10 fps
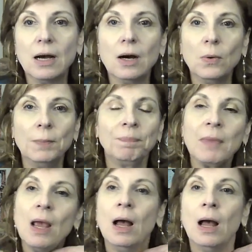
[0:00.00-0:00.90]
So
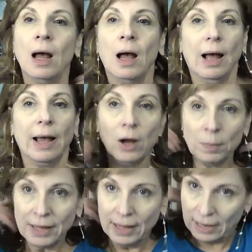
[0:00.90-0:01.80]
I
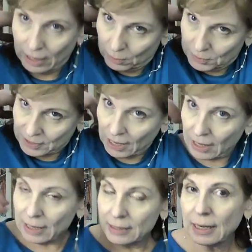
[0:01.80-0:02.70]
hope that helps,
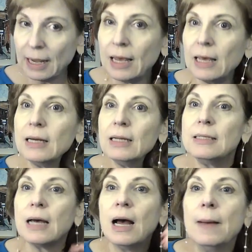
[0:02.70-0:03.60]
guys.
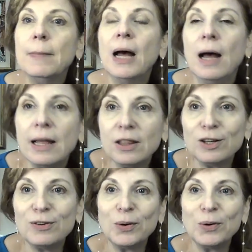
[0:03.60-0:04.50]
And I
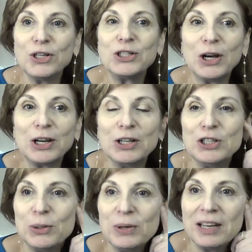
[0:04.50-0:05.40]
look forward to
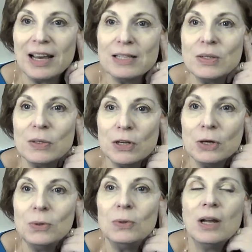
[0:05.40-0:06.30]
talking to you again
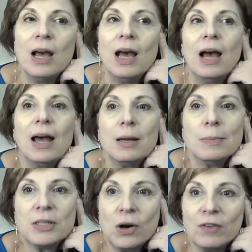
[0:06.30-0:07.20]
soon.
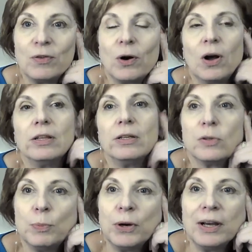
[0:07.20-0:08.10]
And I'm sorry for all
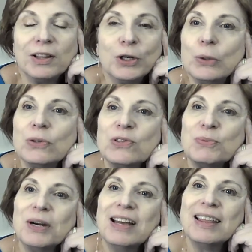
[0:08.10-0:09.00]
the
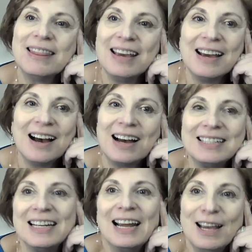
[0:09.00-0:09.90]
spoilers with the
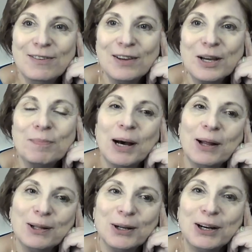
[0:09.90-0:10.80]
Octavia
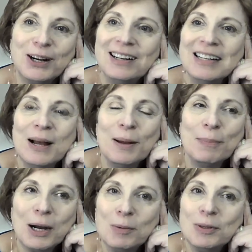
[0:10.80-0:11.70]
Butler
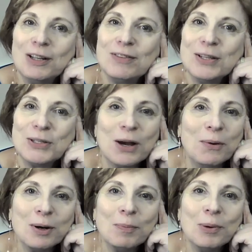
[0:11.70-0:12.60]
Parable of the
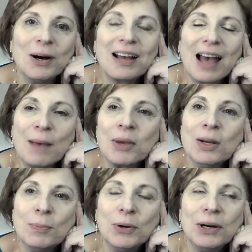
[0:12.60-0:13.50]
Sower book.
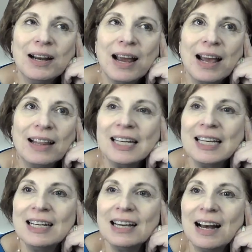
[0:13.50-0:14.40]
I'm going to put a
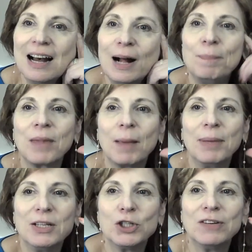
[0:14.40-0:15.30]
link,
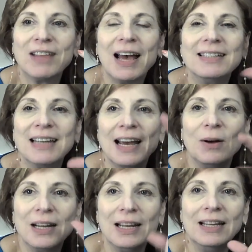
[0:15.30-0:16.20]
a picture of that
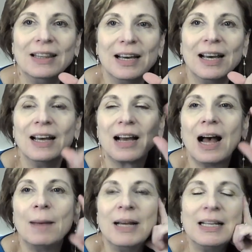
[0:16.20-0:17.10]
down in the
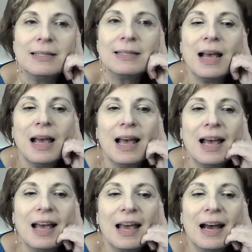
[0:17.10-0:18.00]
comments.
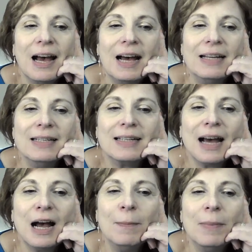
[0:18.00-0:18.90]

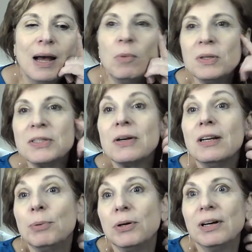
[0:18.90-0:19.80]
And I'm
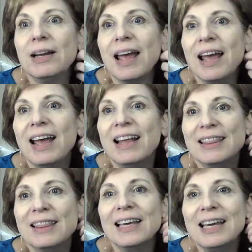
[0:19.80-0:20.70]
also going to put
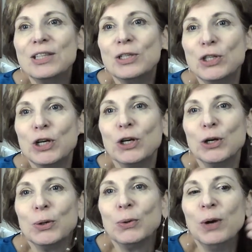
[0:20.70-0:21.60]
a link
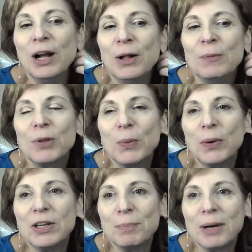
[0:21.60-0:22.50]
to
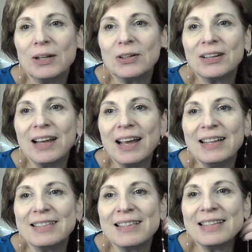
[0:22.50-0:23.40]
the William Butler
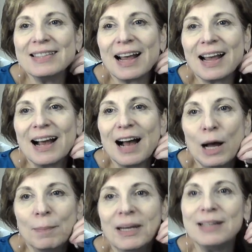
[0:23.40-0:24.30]
Yeats, The Second
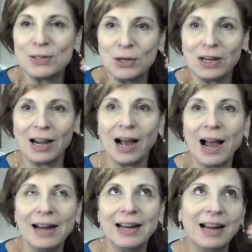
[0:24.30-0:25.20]
Coming, so you can
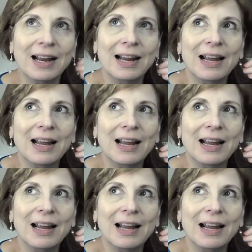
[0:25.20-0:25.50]
kind